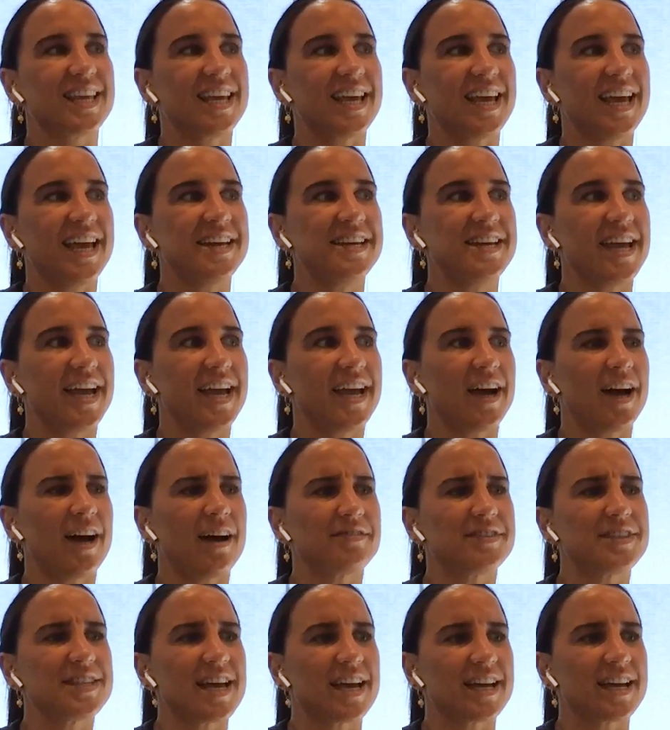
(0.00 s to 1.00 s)
yeah,
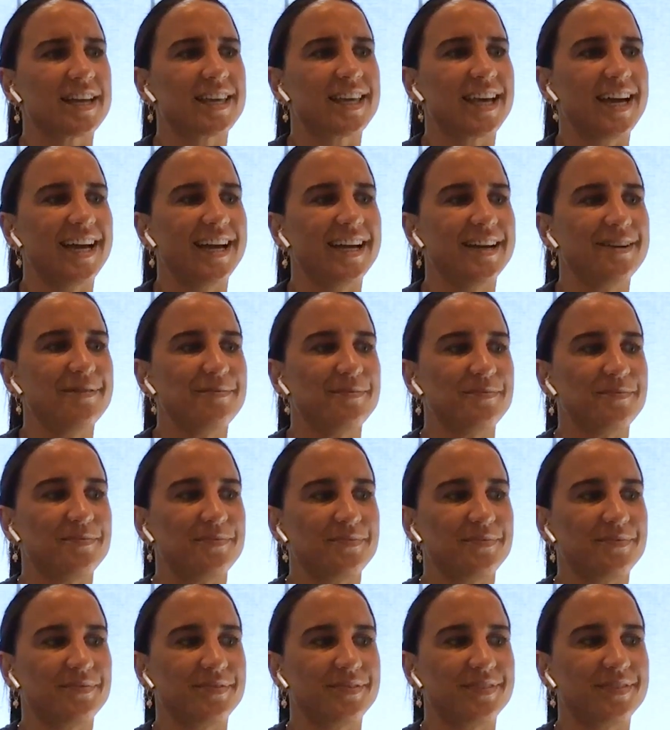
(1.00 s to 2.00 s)
after that game,
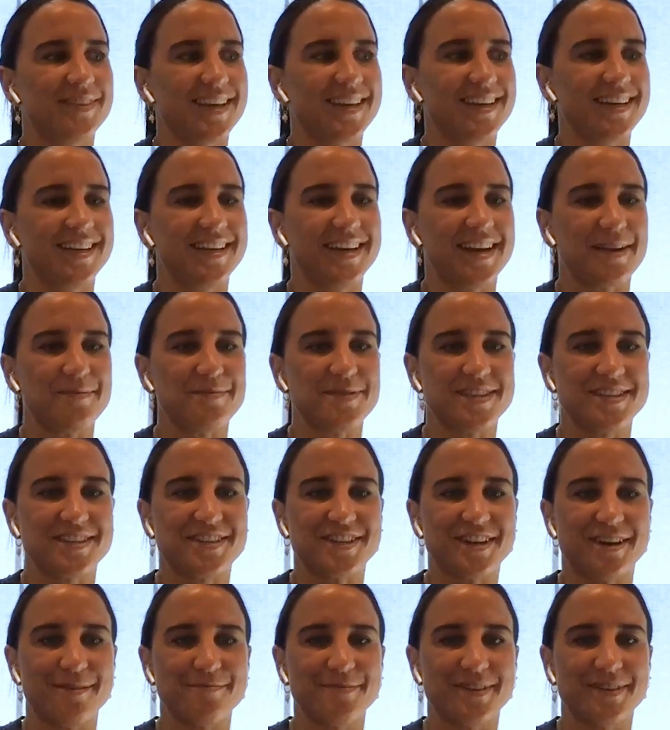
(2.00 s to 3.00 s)
they nicknamed me
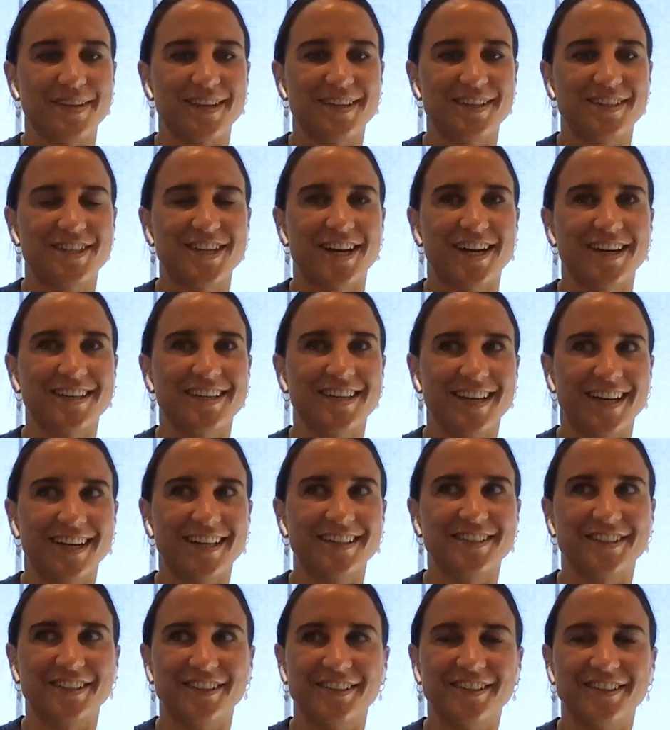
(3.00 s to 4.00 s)
the
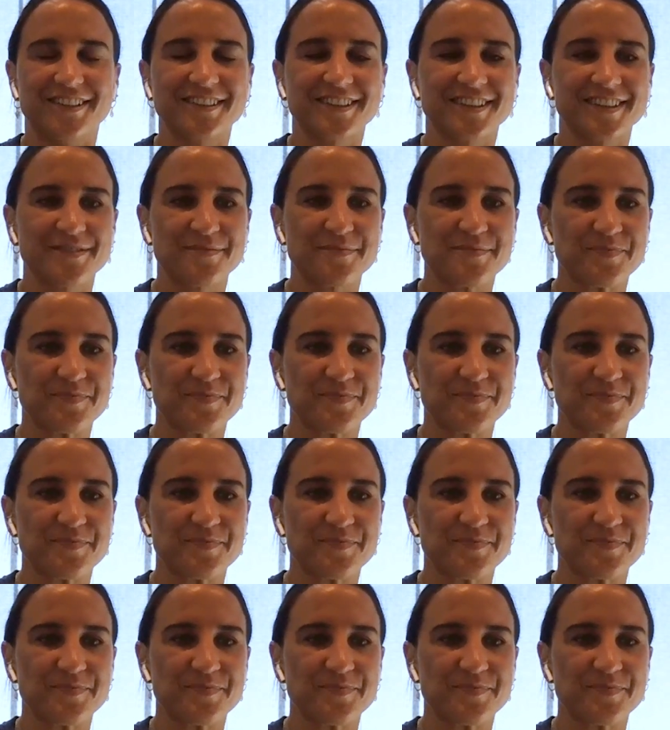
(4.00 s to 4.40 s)
junkyard dog.